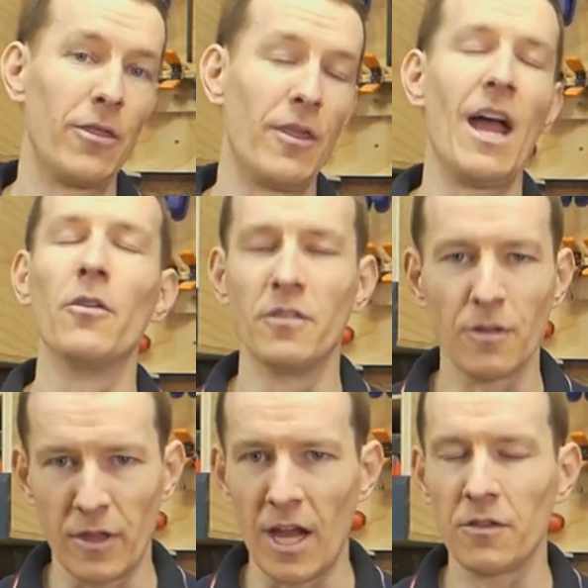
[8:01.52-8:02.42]
thousands
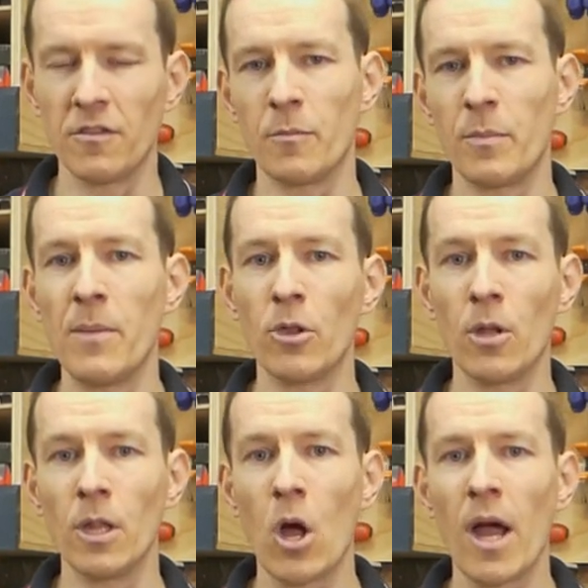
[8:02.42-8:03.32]
and thousands of people
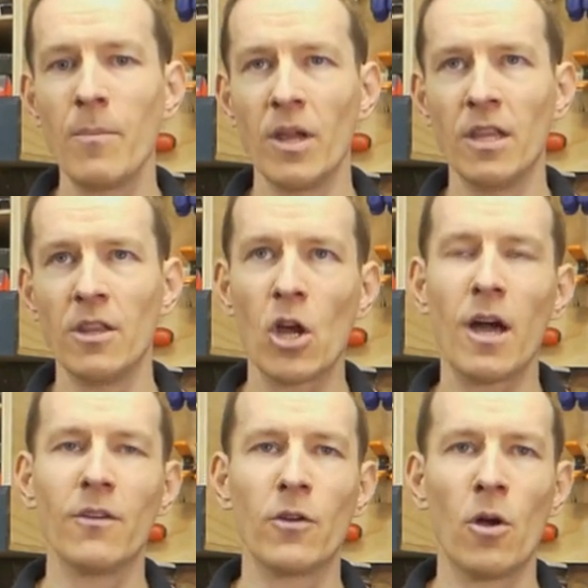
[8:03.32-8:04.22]
online, but they're the
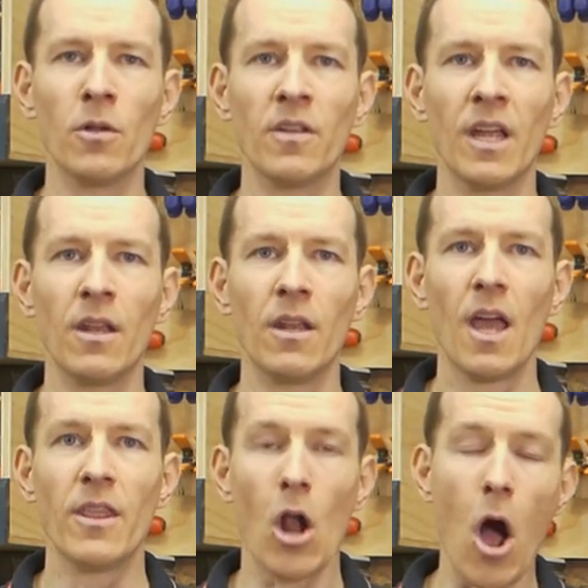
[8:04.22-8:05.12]
kind of content
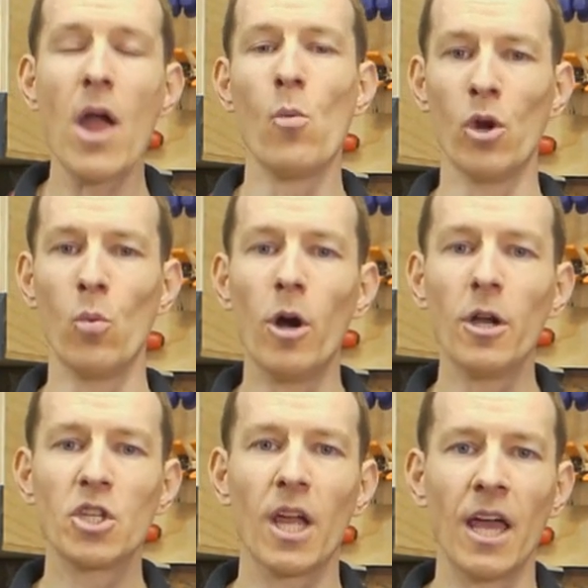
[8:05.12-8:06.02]
that I want to
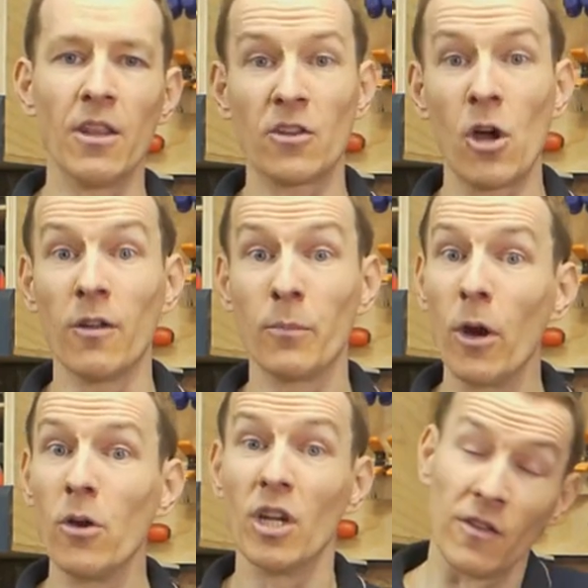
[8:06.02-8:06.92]
watch and this kind of
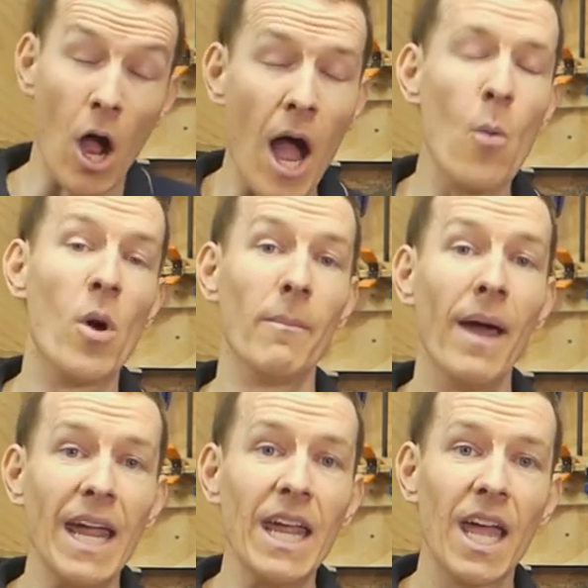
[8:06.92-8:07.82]
projects that I want to
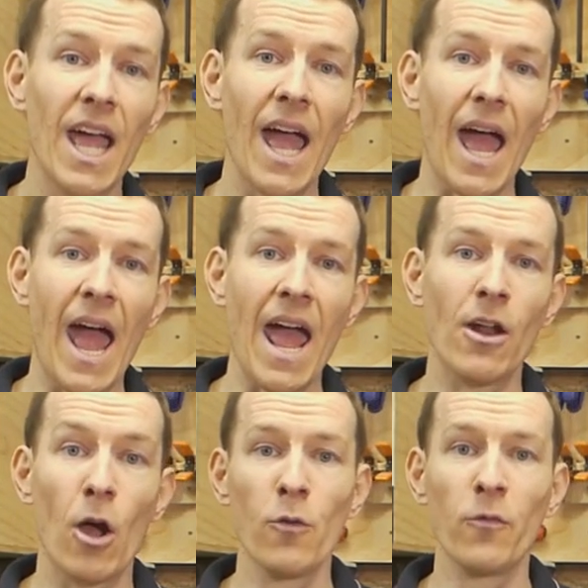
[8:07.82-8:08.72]
make, and
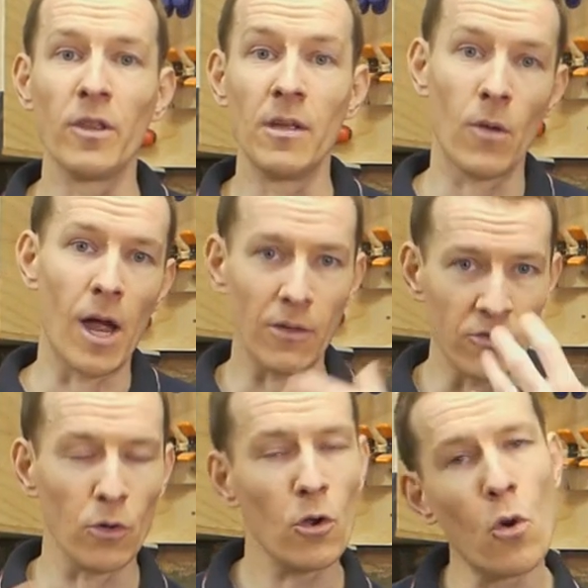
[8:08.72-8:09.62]
hopefully my
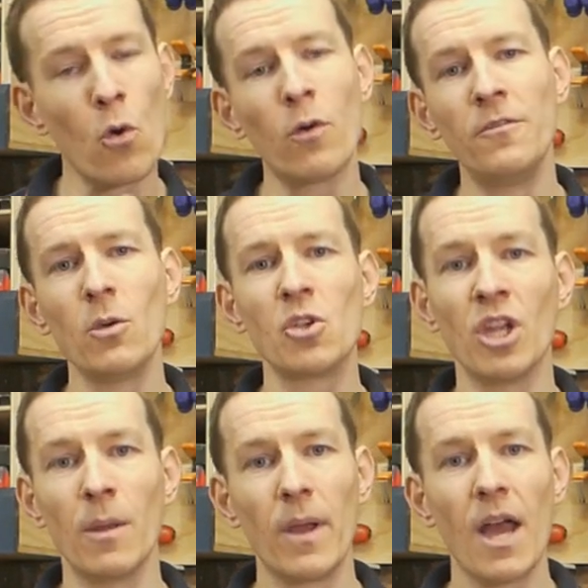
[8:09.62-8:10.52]
sort of core
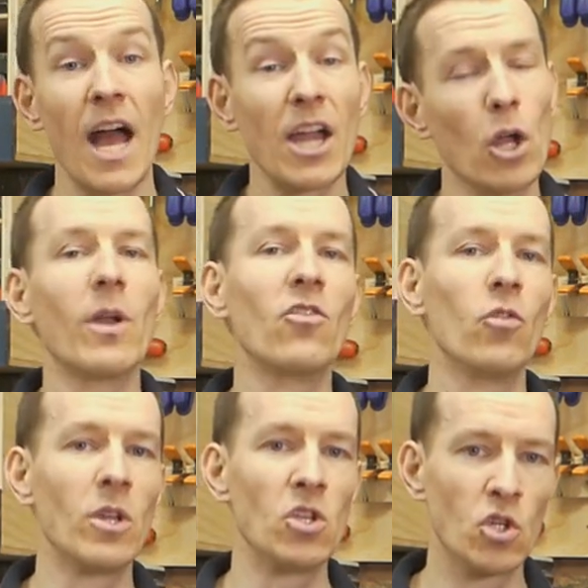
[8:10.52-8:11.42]
viewership are going
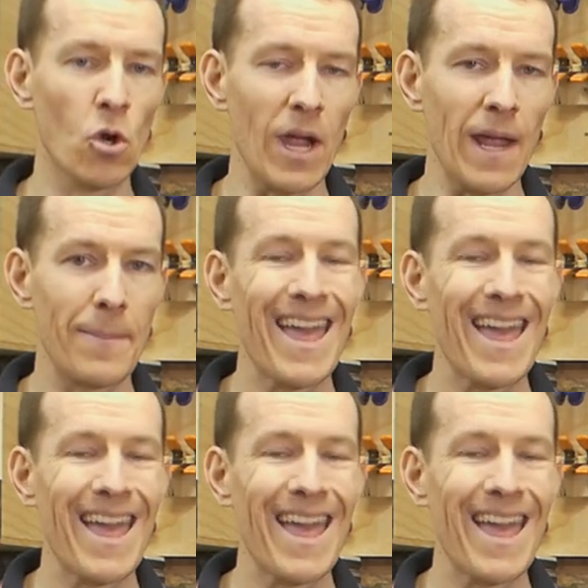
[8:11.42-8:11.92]
to enjoy.